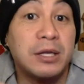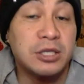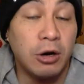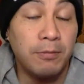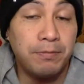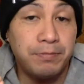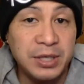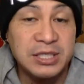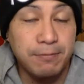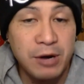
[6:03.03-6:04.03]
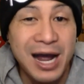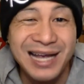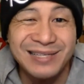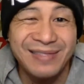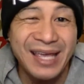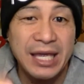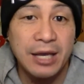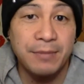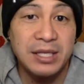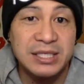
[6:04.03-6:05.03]
but don't be surprised if they kick
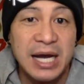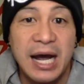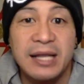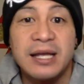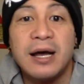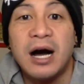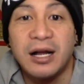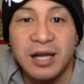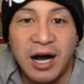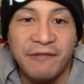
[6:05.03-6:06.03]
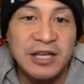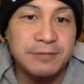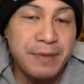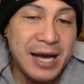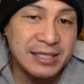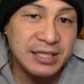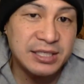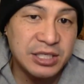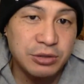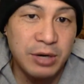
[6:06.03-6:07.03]
him inside on obvious passing
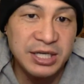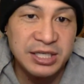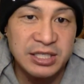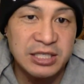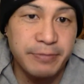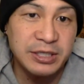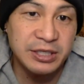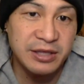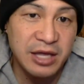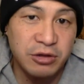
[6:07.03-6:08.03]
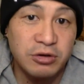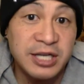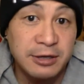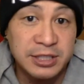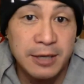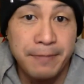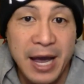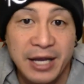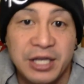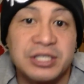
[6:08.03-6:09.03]
situations, especially in that third down sub
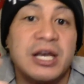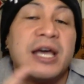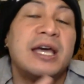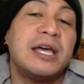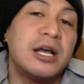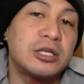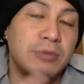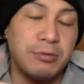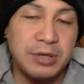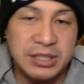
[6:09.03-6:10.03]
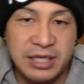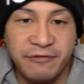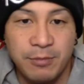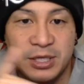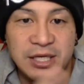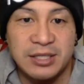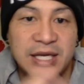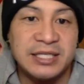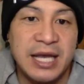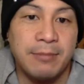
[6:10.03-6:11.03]
package. Here's what we see from
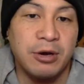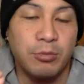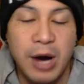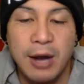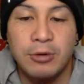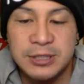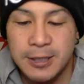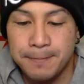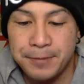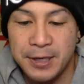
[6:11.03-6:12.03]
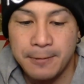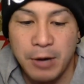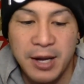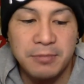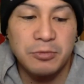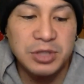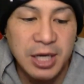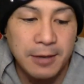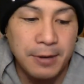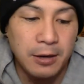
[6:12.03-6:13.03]
Asante Samuel and why it was a good pick, right? You
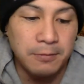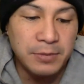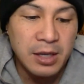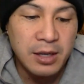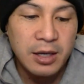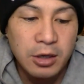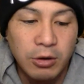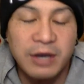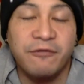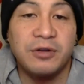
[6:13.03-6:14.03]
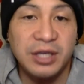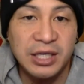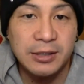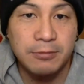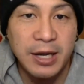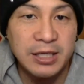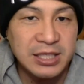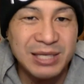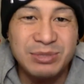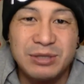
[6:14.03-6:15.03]
talk about going for need, right?
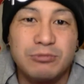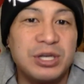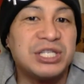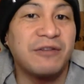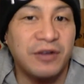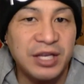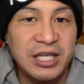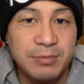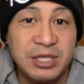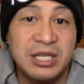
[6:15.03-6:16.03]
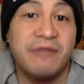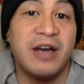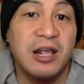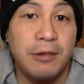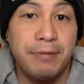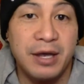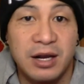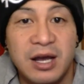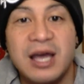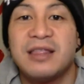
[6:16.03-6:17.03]
Teams reaching for need, diminishing the value of the
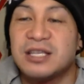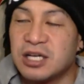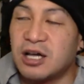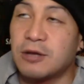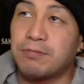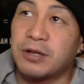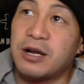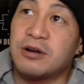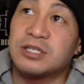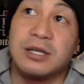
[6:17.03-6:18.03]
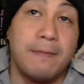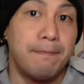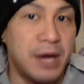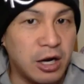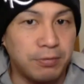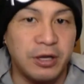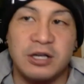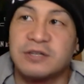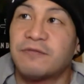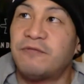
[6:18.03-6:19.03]
pick, these other players, better
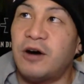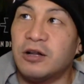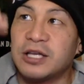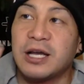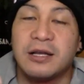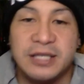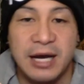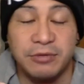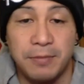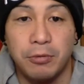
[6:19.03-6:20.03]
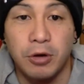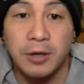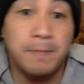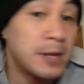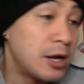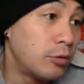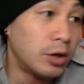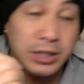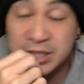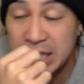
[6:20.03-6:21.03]
players, falling down the board.
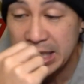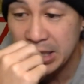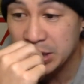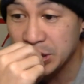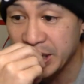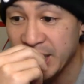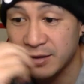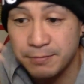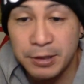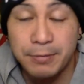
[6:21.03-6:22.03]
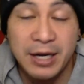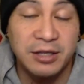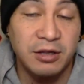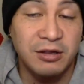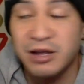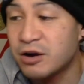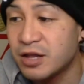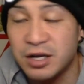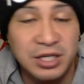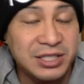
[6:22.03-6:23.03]
Well, let's take into account and peel back another layer of
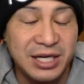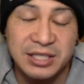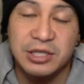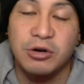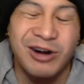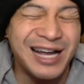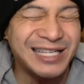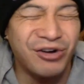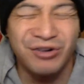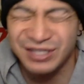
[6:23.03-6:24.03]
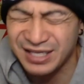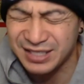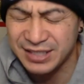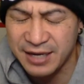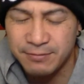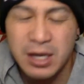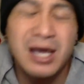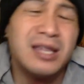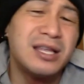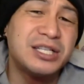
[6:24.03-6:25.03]
the onion to get to the core, as I always like to say.
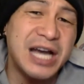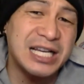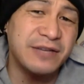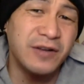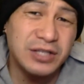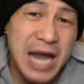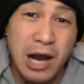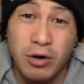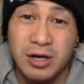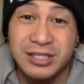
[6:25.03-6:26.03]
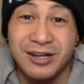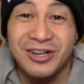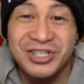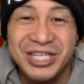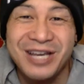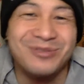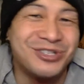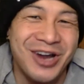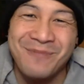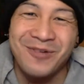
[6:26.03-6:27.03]
The Jacksonville Jaguars under GM
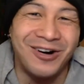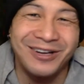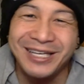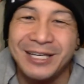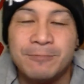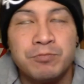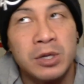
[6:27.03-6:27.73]
Trent Baalke,